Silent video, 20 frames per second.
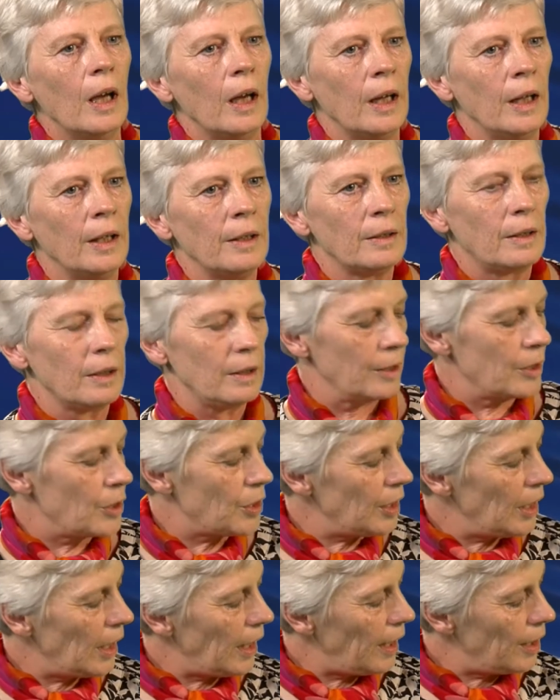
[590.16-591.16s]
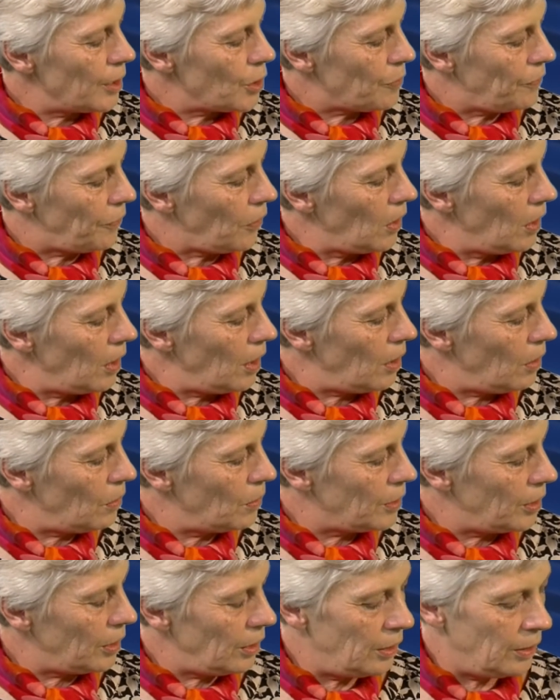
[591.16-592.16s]
And she has
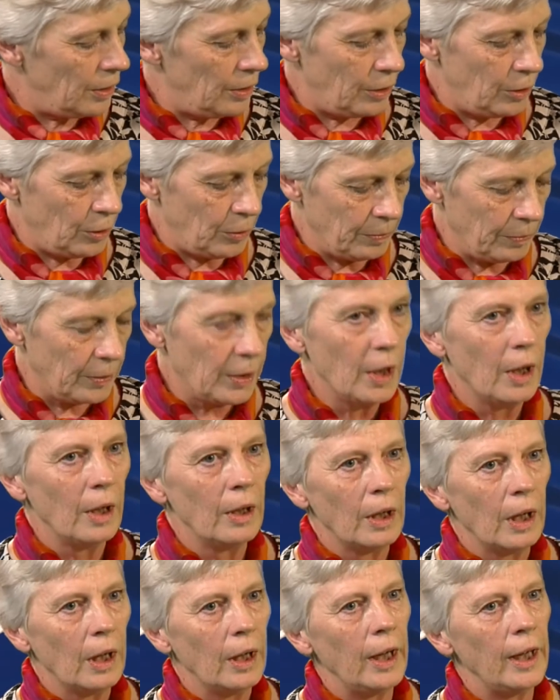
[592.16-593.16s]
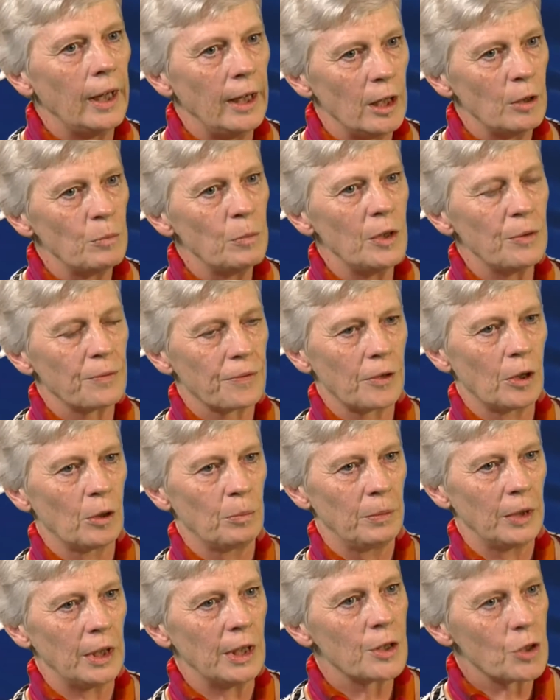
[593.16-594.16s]
followed Amy
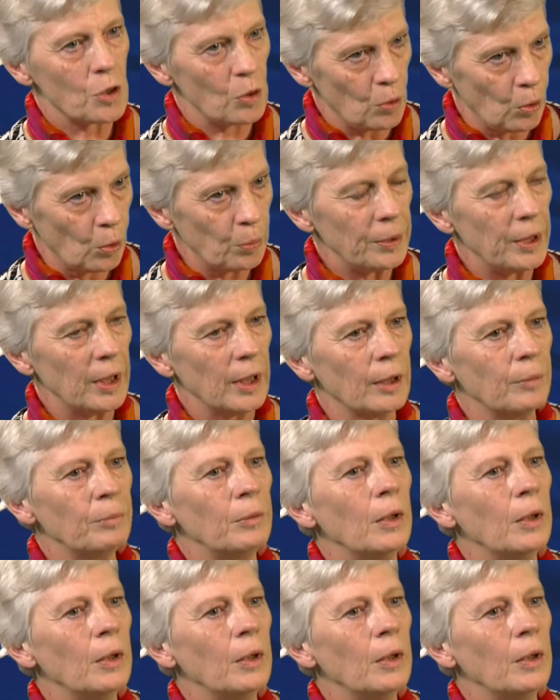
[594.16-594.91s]
from Ethiopia.